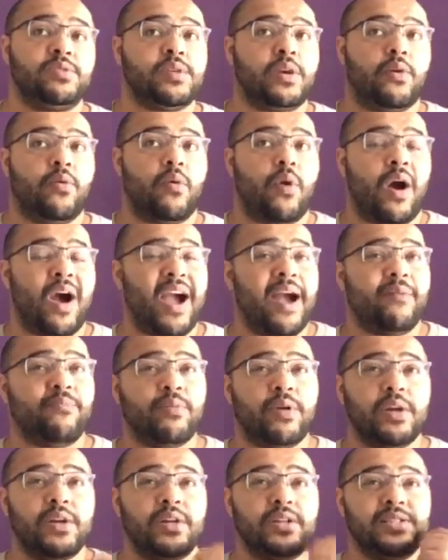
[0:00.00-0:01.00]
So I
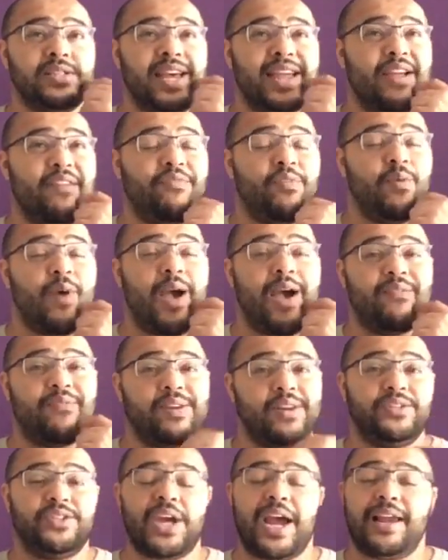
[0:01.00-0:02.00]
am going to say if you have
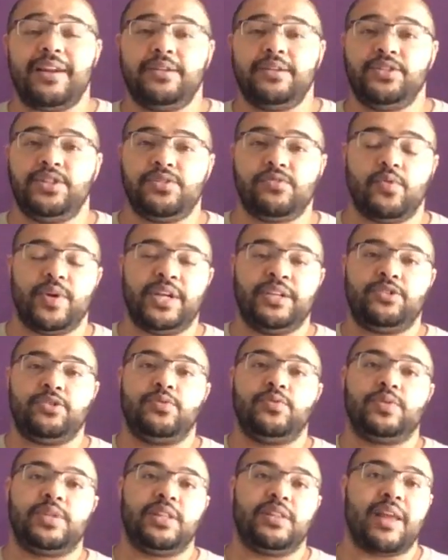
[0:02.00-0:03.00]
any challenges or
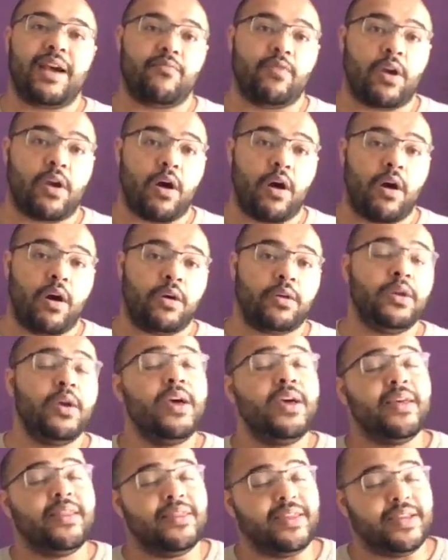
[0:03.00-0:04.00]
issues in that regard,
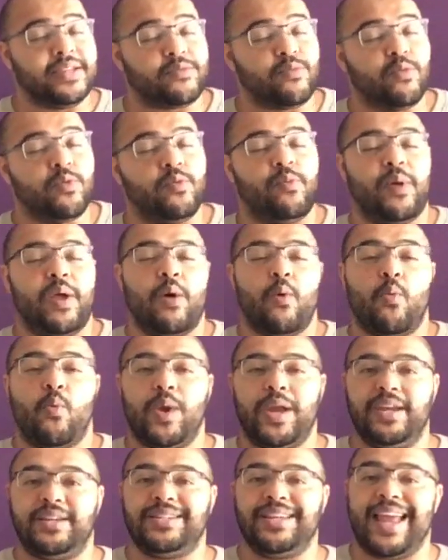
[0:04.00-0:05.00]
this will be a
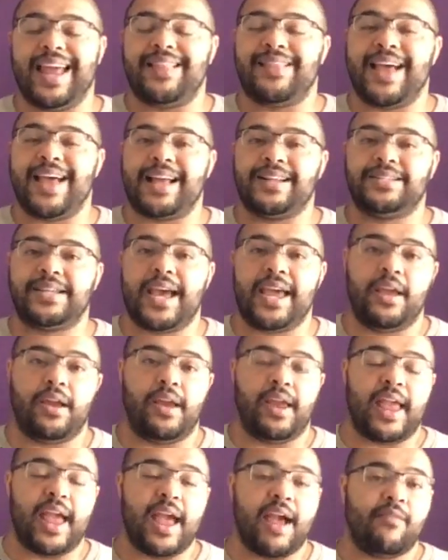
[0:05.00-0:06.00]
week to get that
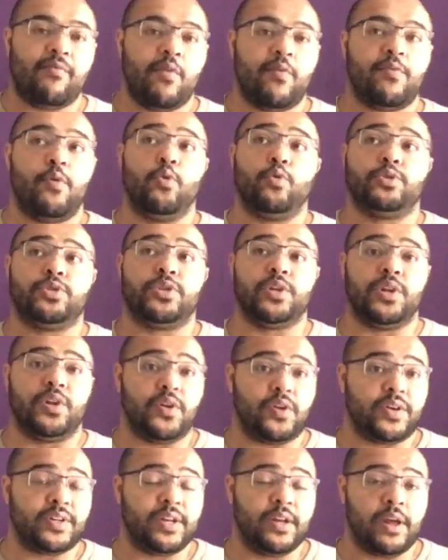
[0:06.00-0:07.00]
taken care of or to
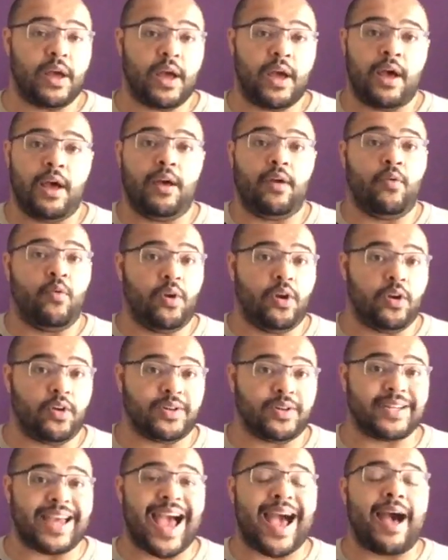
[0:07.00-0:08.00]
look uh, or
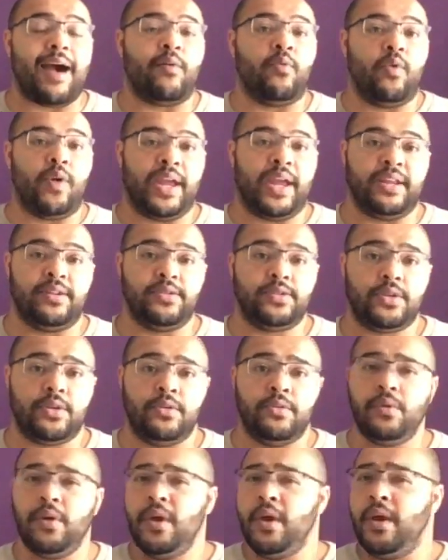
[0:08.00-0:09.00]
looked at or
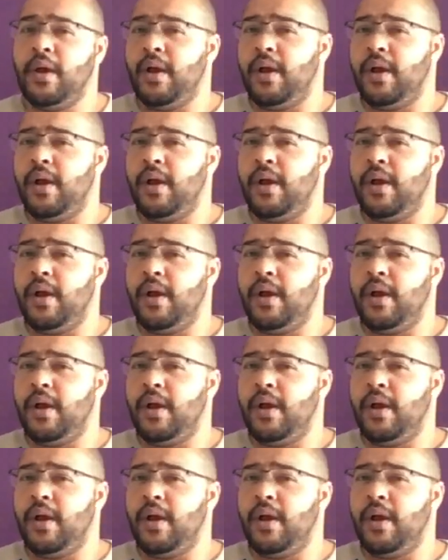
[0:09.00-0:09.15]
into.